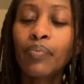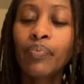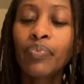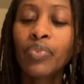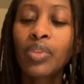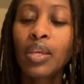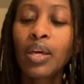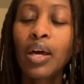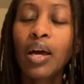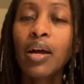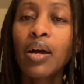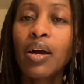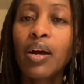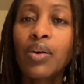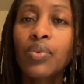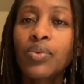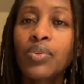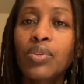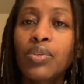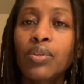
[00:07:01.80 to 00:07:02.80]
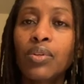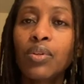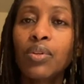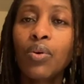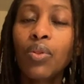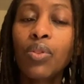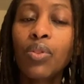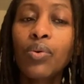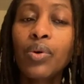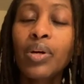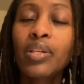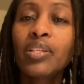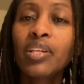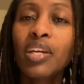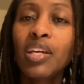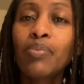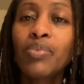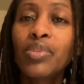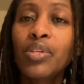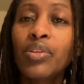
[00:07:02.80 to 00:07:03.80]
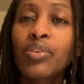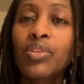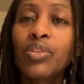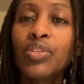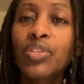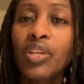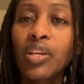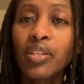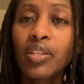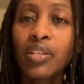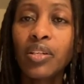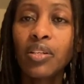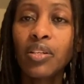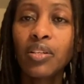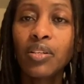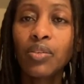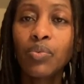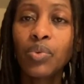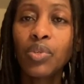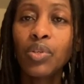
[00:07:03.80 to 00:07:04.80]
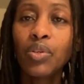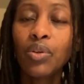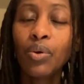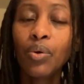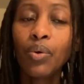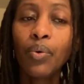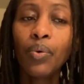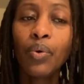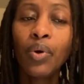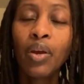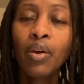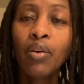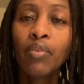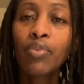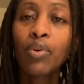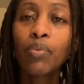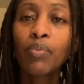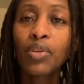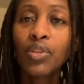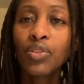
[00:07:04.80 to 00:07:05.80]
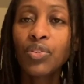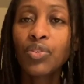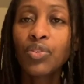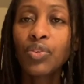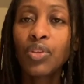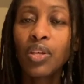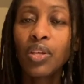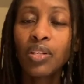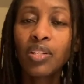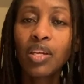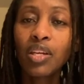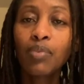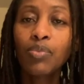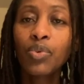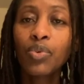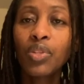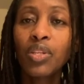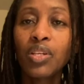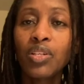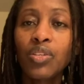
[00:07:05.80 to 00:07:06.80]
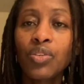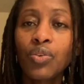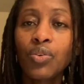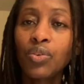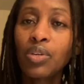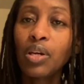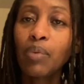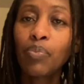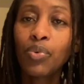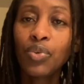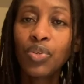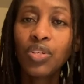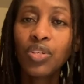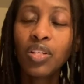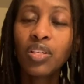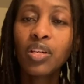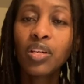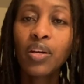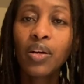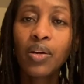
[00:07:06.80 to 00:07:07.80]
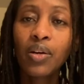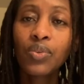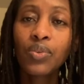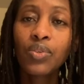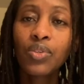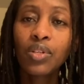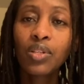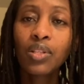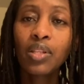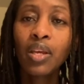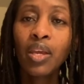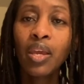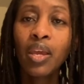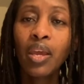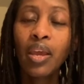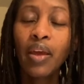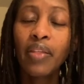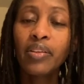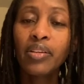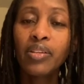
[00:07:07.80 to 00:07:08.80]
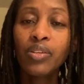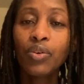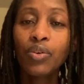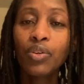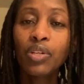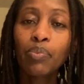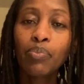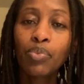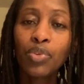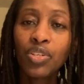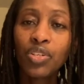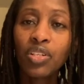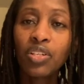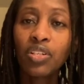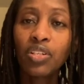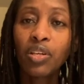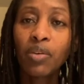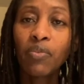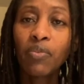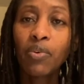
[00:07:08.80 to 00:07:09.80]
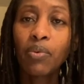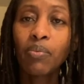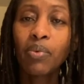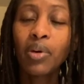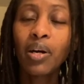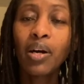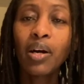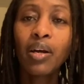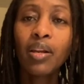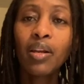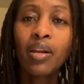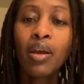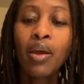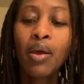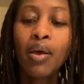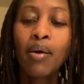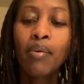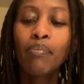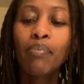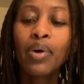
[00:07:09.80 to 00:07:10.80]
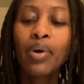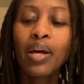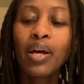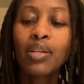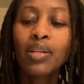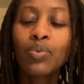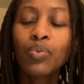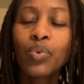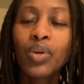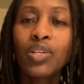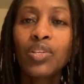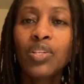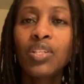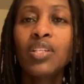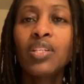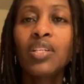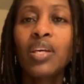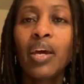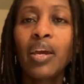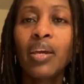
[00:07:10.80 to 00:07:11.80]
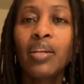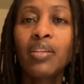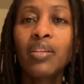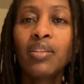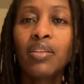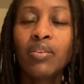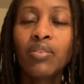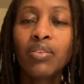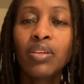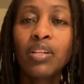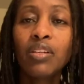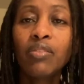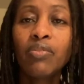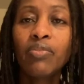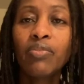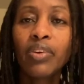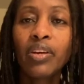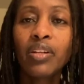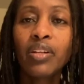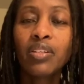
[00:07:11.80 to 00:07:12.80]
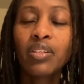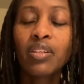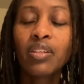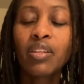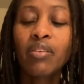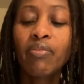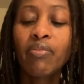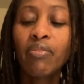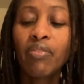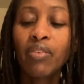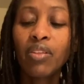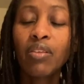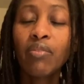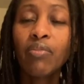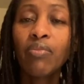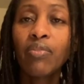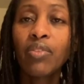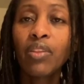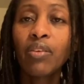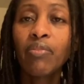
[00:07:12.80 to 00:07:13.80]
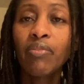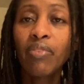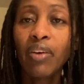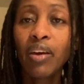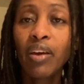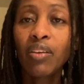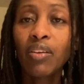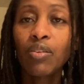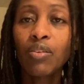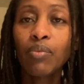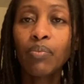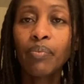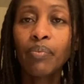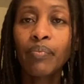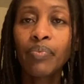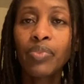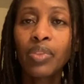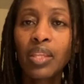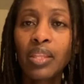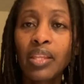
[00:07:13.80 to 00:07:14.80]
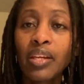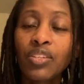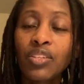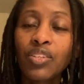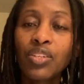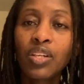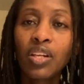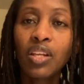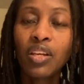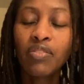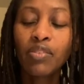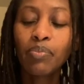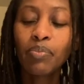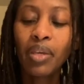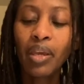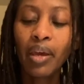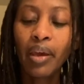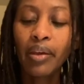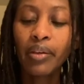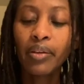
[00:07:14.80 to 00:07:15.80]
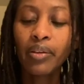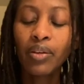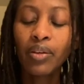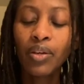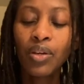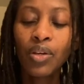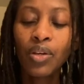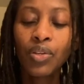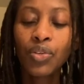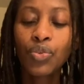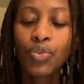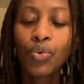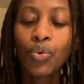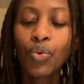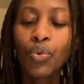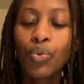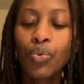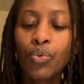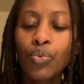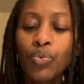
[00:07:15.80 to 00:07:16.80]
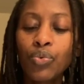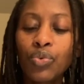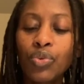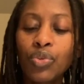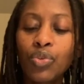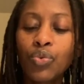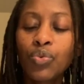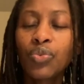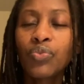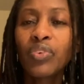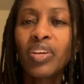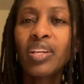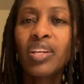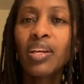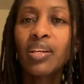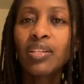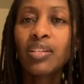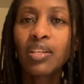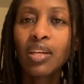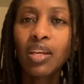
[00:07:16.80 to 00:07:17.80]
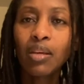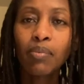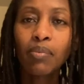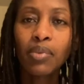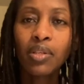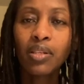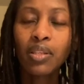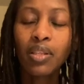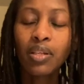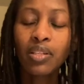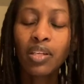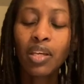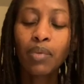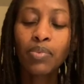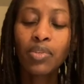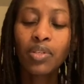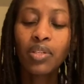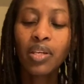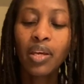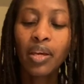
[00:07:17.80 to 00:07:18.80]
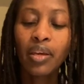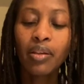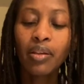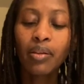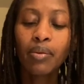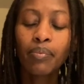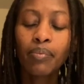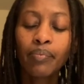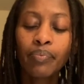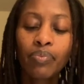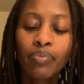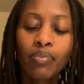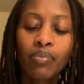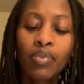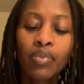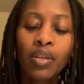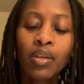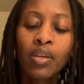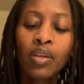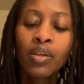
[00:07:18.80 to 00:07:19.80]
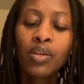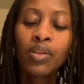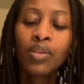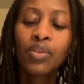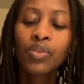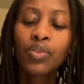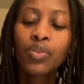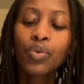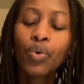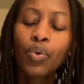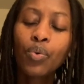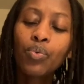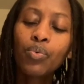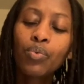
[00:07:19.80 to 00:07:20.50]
her counsel, although at times they rejected it. We know from history there are times when they did not appreciate her counsel and they did not appreciate it came from God. But when she died, they really felt the vacuum that she left behind. So it was very untimely the time she died. So